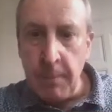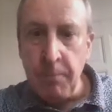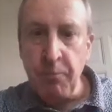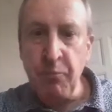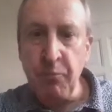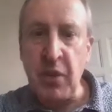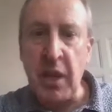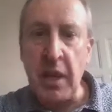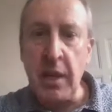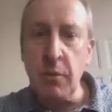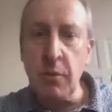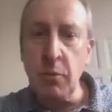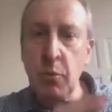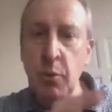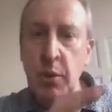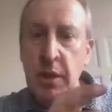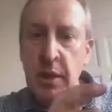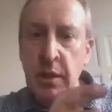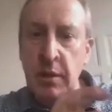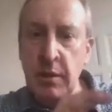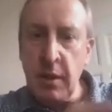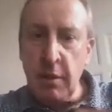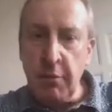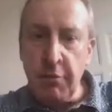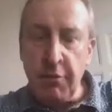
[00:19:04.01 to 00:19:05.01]
Then
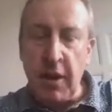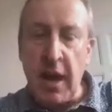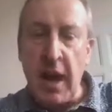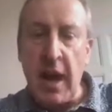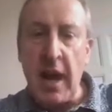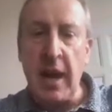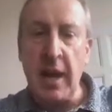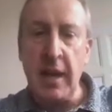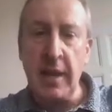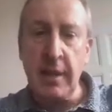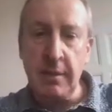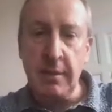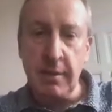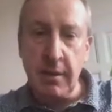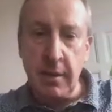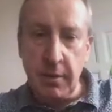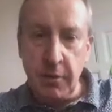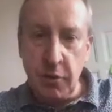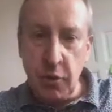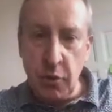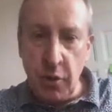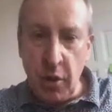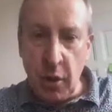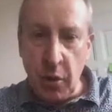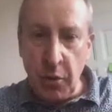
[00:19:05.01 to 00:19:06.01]
we divide,
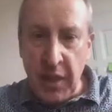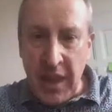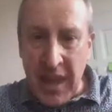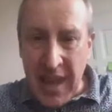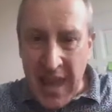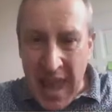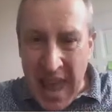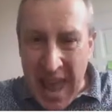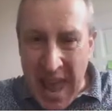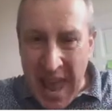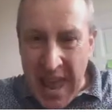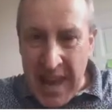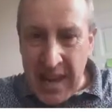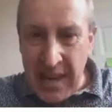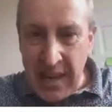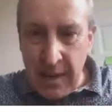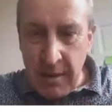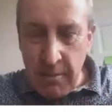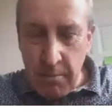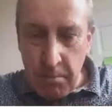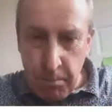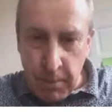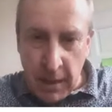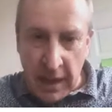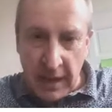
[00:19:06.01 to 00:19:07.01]
you know, the
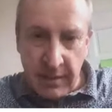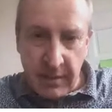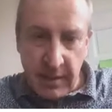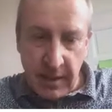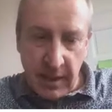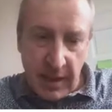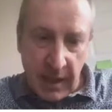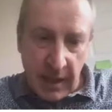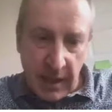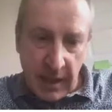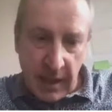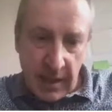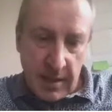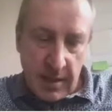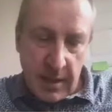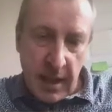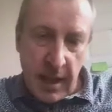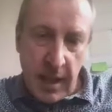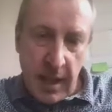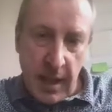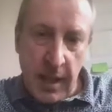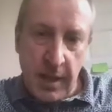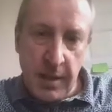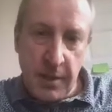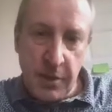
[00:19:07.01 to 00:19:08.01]
n particles,
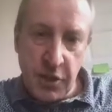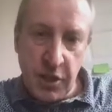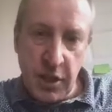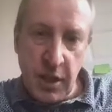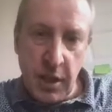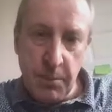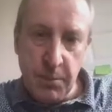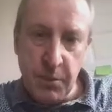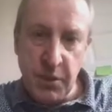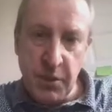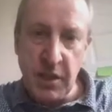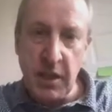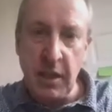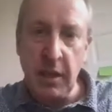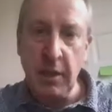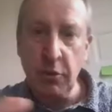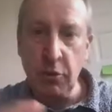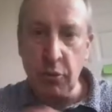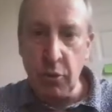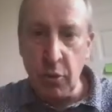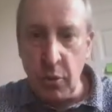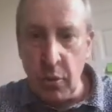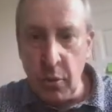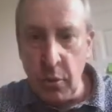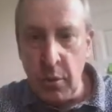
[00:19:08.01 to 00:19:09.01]
the n ships
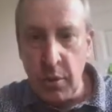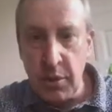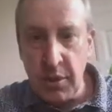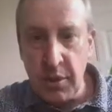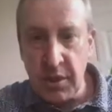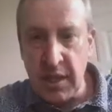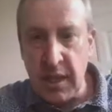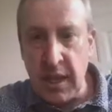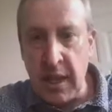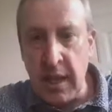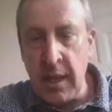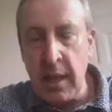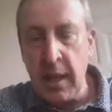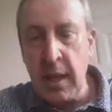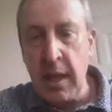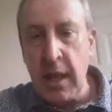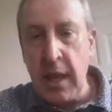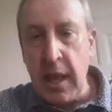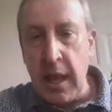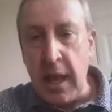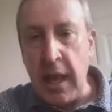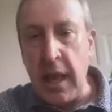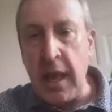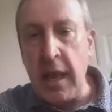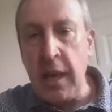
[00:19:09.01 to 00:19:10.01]
into, say,
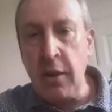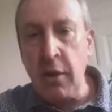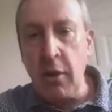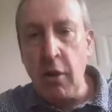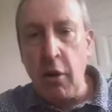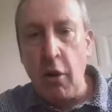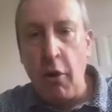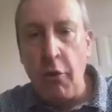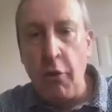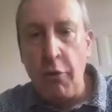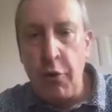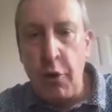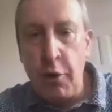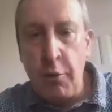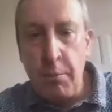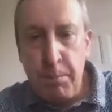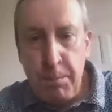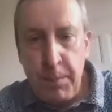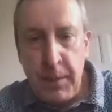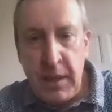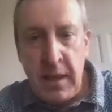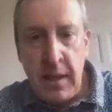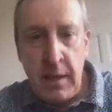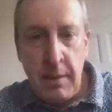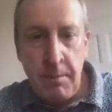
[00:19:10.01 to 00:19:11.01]
n over
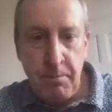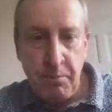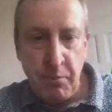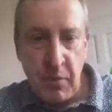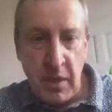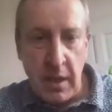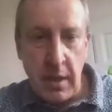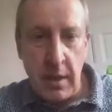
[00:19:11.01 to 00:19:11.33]
p,